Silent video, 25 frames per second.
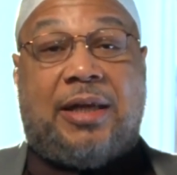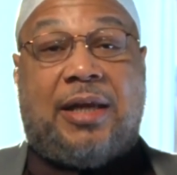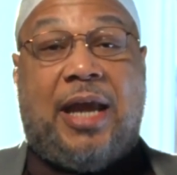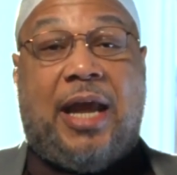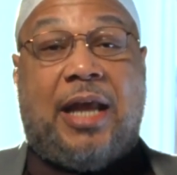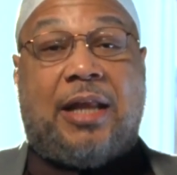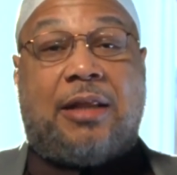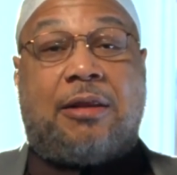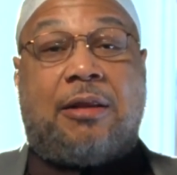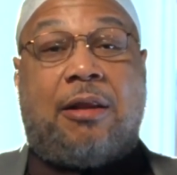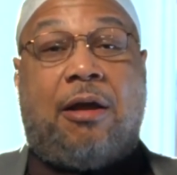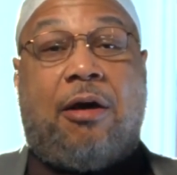
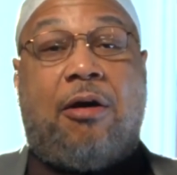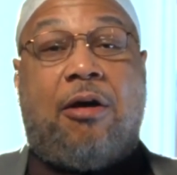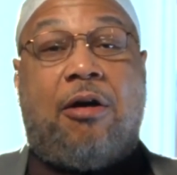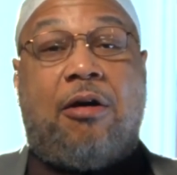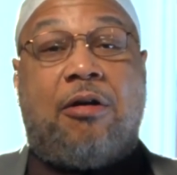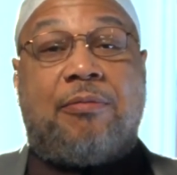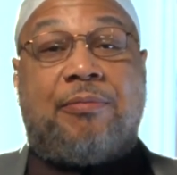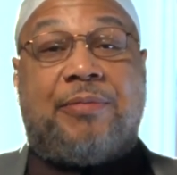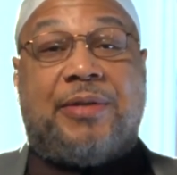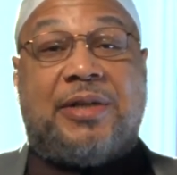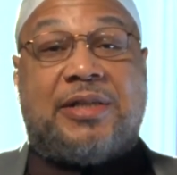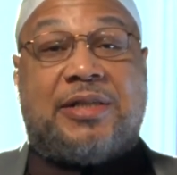had
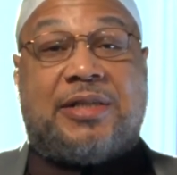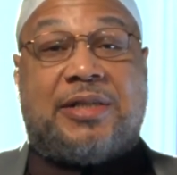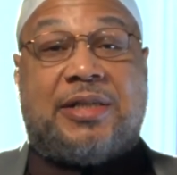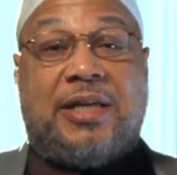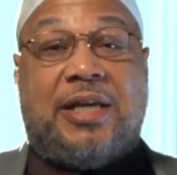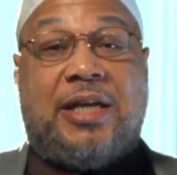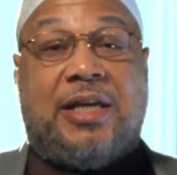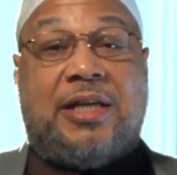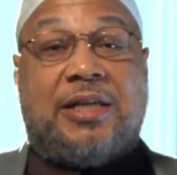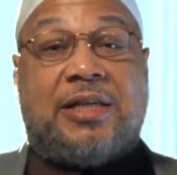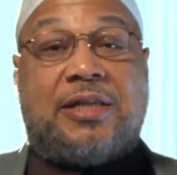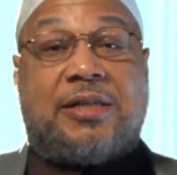long been
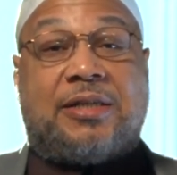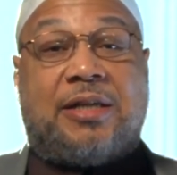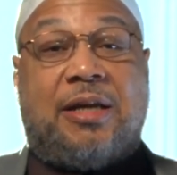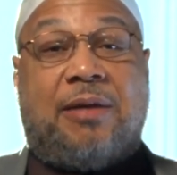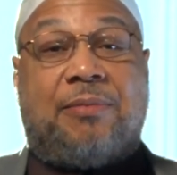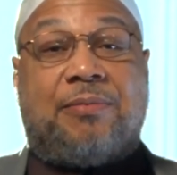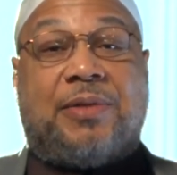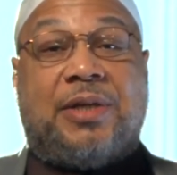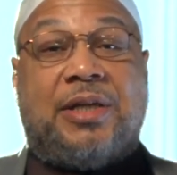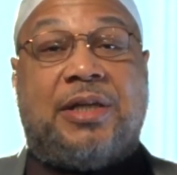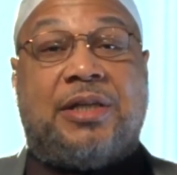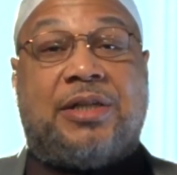seen as
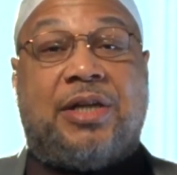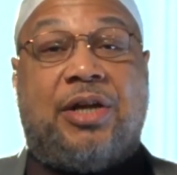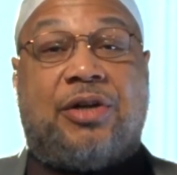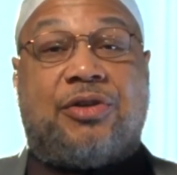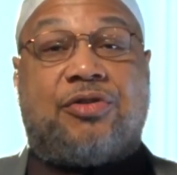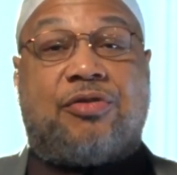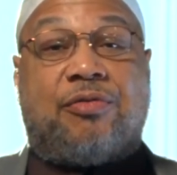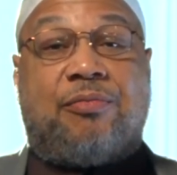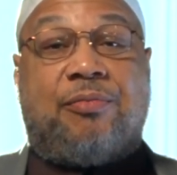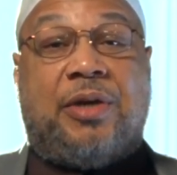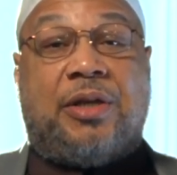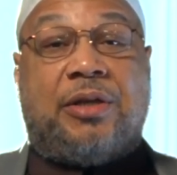something
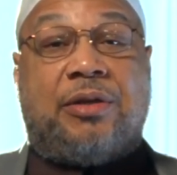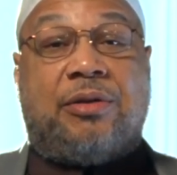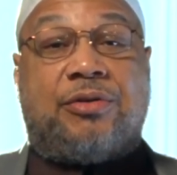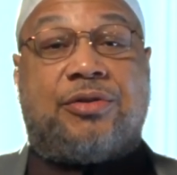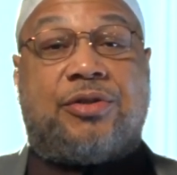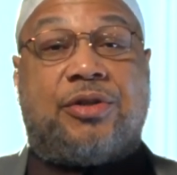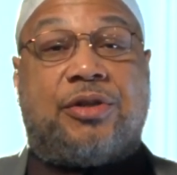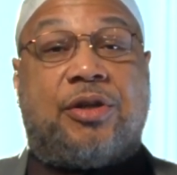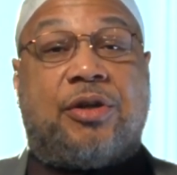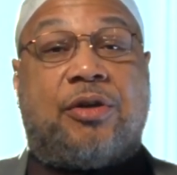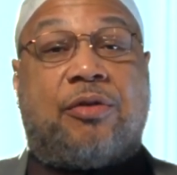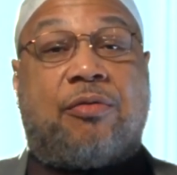detrimental
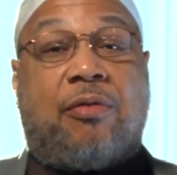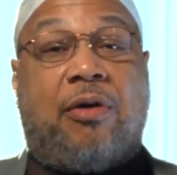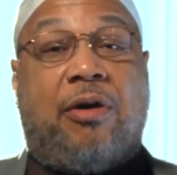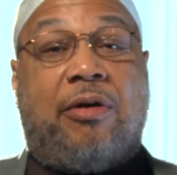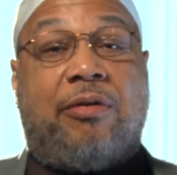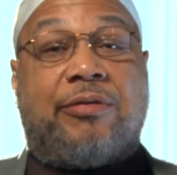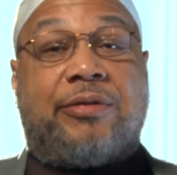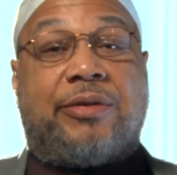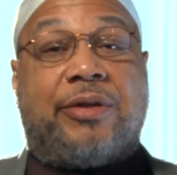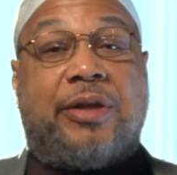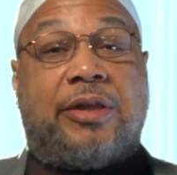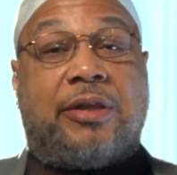to the
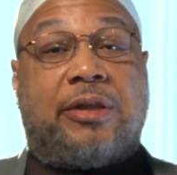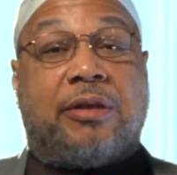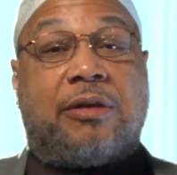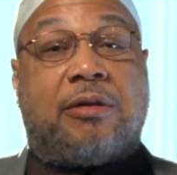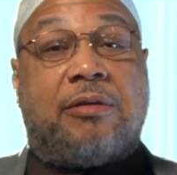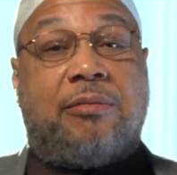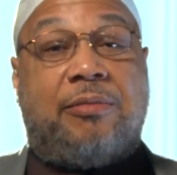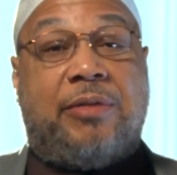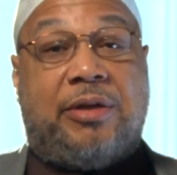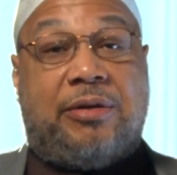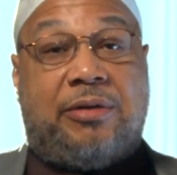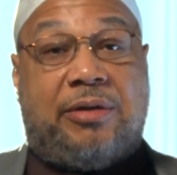growth of the
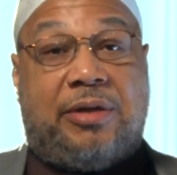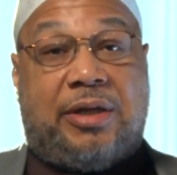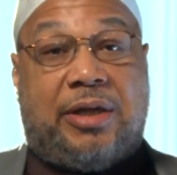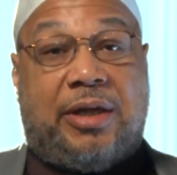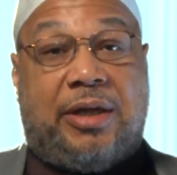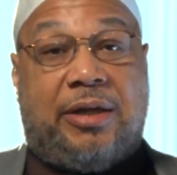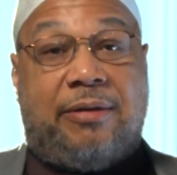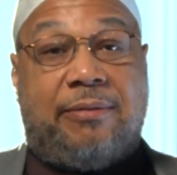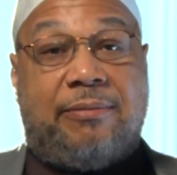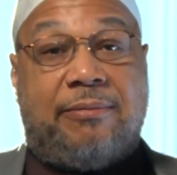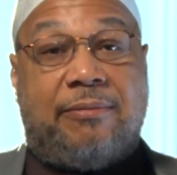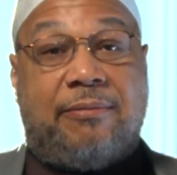
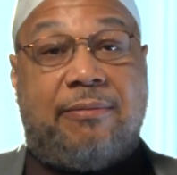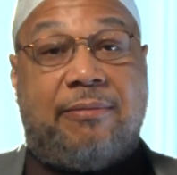community.